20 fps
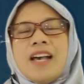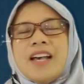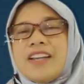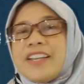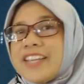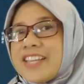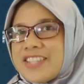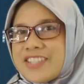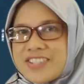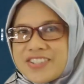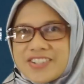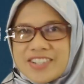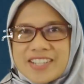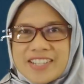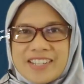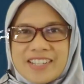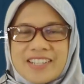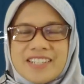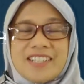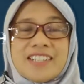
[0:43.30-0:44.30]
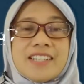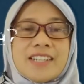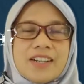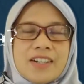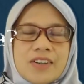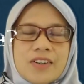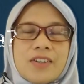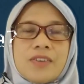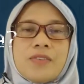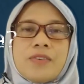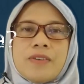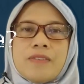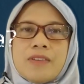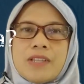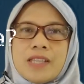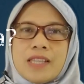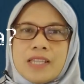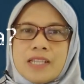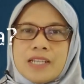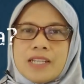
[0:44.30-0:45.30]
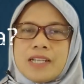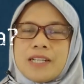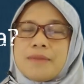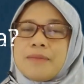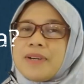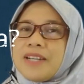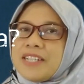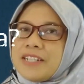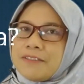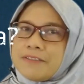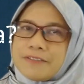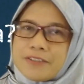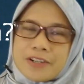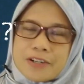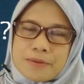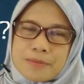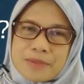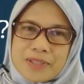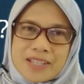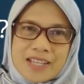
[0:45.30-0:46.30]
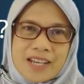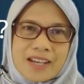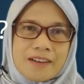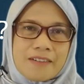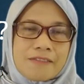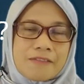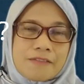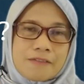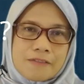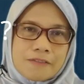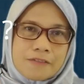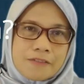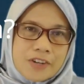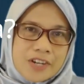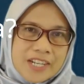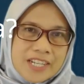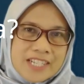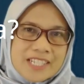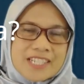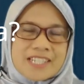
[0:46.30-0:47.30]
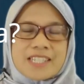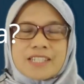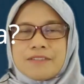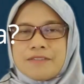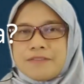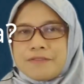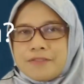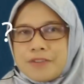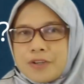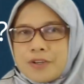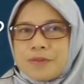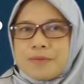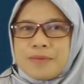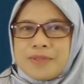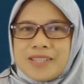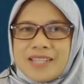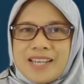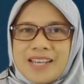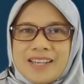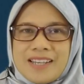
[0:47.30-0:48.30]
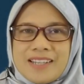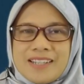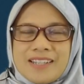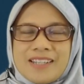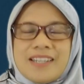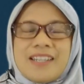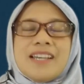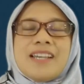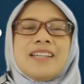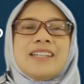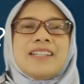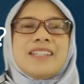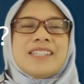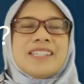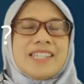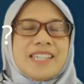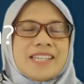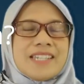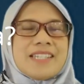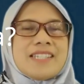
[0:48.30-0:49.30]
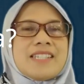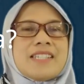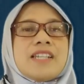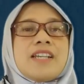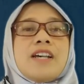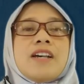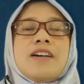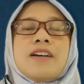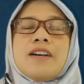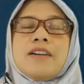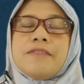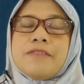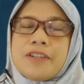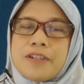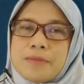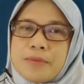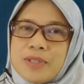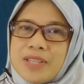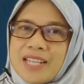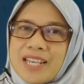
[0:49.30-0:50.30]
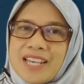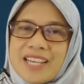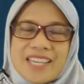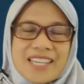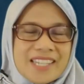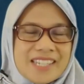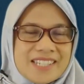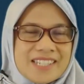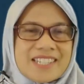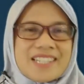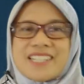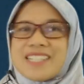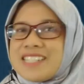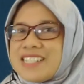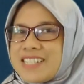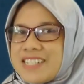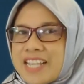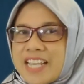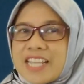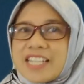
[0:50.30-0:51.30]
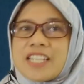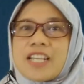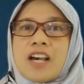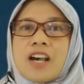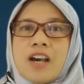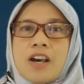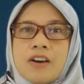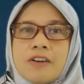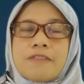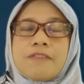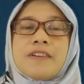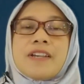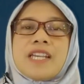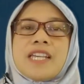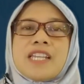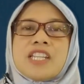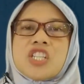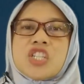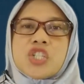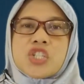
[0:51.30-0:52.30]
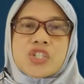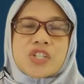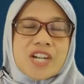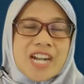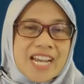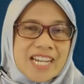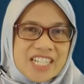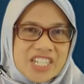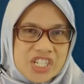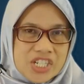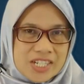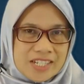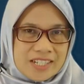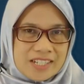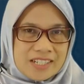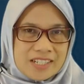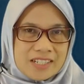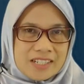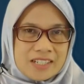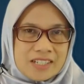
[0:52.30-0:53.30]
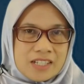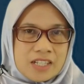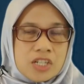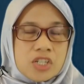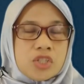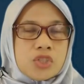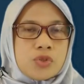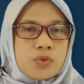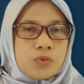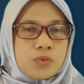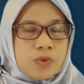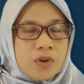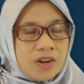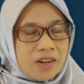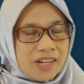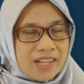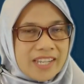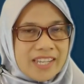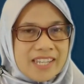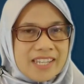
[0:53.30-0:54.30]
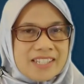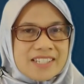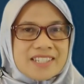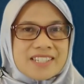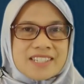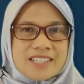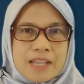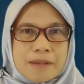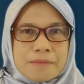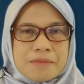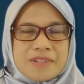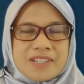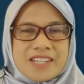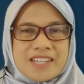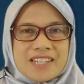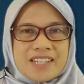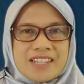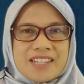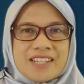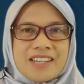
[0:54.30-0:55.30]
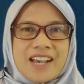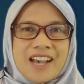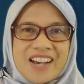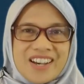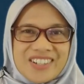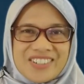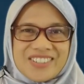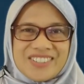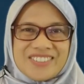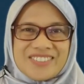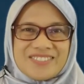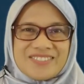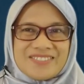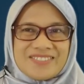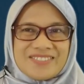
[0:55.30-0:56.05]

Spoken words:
Okay student, now we will learn about the formula. What is the formula? Yes, a formula is a set of instructions to working something out.